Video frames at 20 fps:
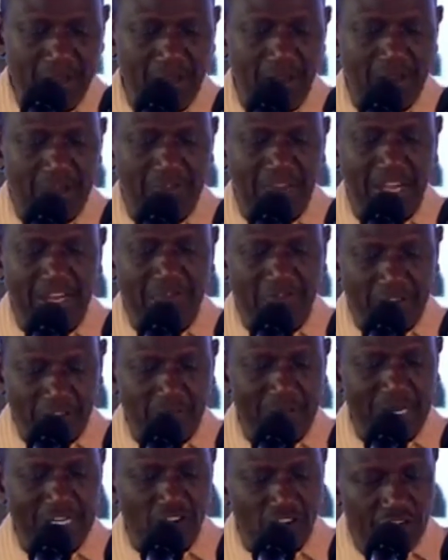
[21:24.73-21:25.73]

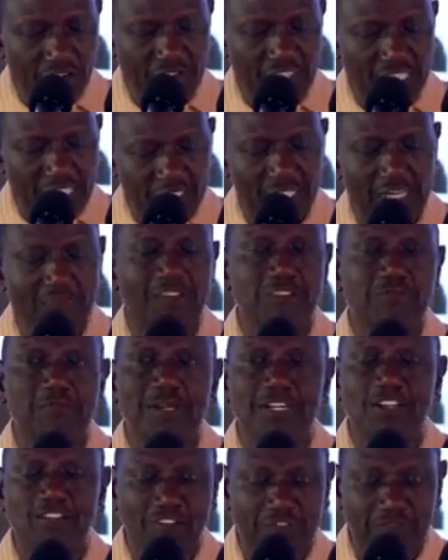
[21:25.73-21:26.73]
This
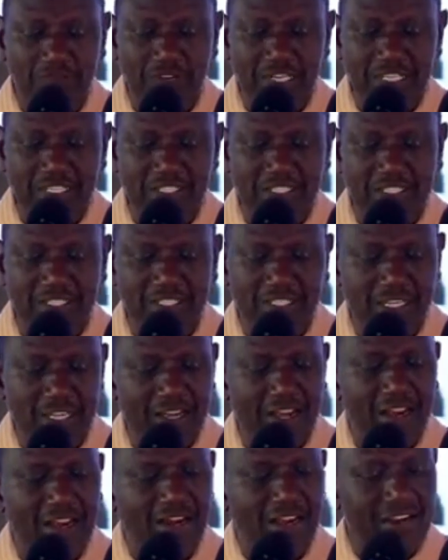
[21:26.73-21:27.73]
investment conference
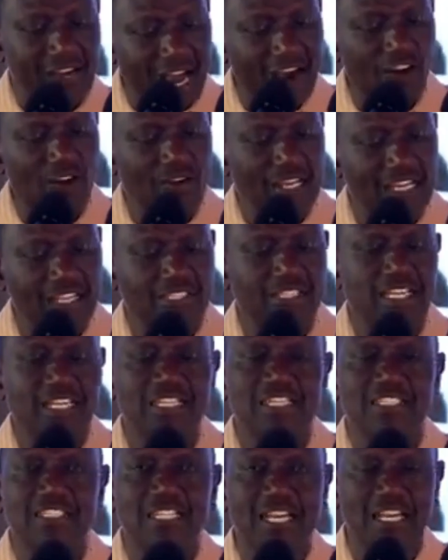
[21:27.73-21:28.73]
now is in
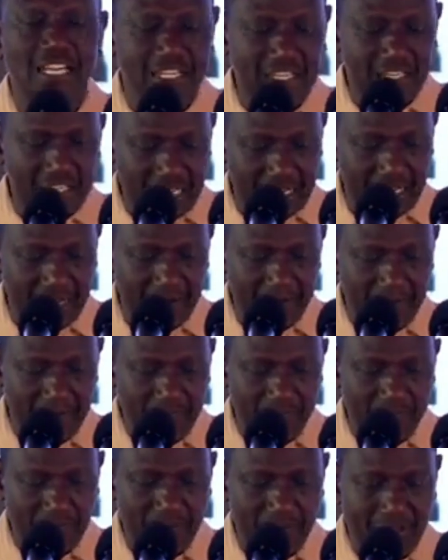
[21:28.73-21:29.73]
its second year
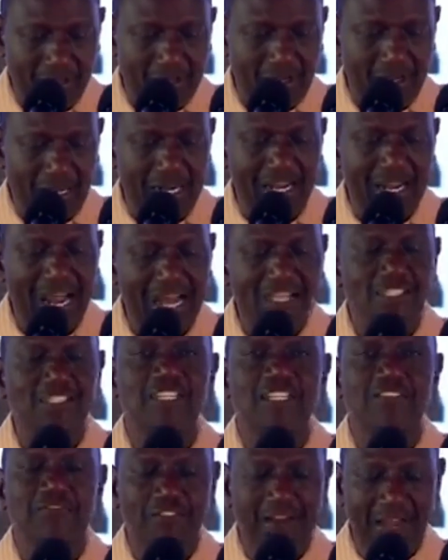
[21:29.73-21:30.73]
and has
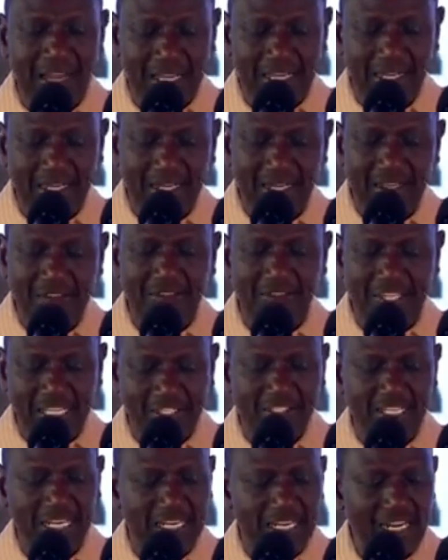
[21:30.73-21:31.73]
defined
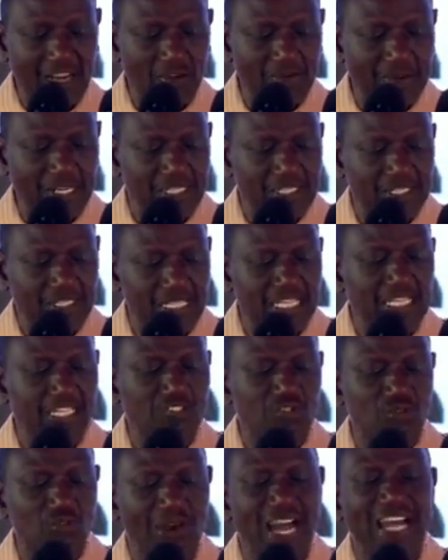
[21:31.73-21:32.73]
these endowments
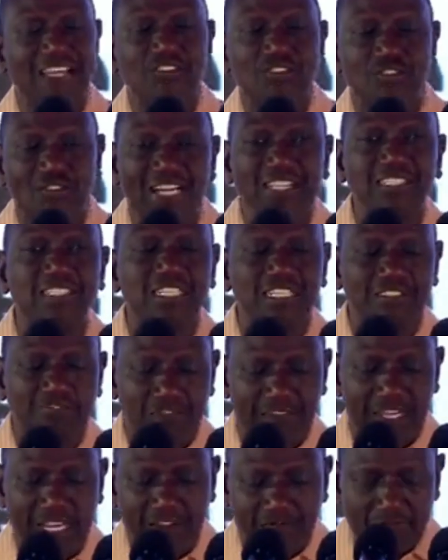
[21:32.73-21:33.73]
into attractive
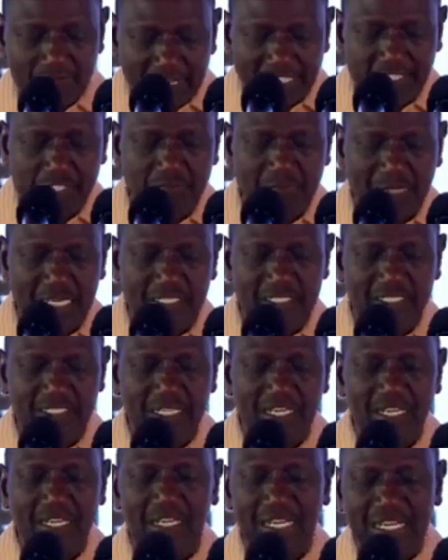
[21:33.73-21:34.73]
investments
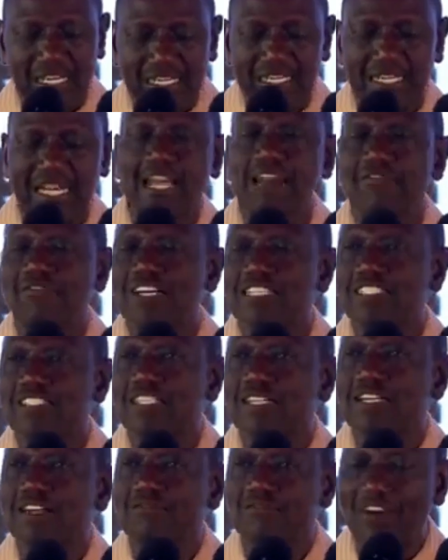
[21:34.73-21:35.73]
in diverse
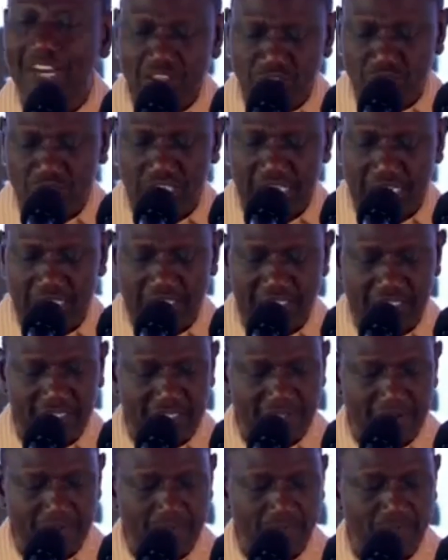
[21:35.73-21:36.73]
value chains,
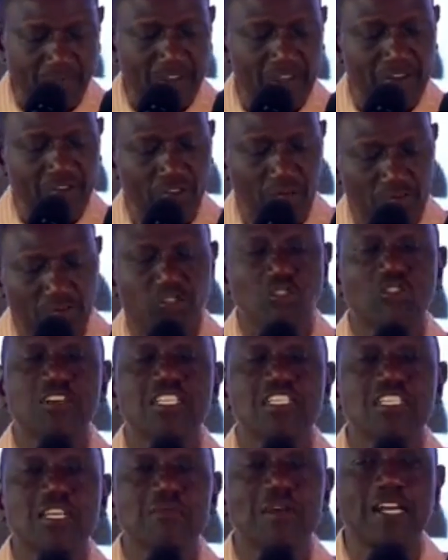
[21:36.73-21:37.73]
from
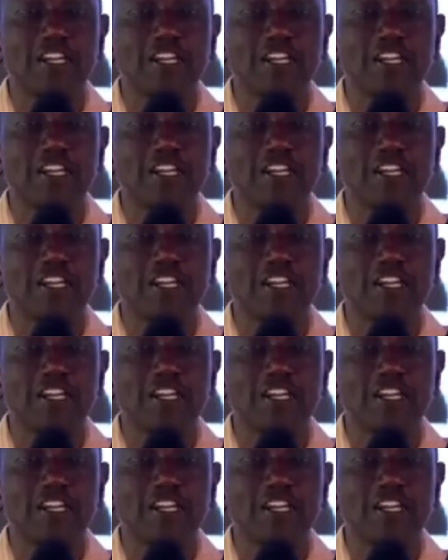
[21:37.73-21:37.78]
tourism and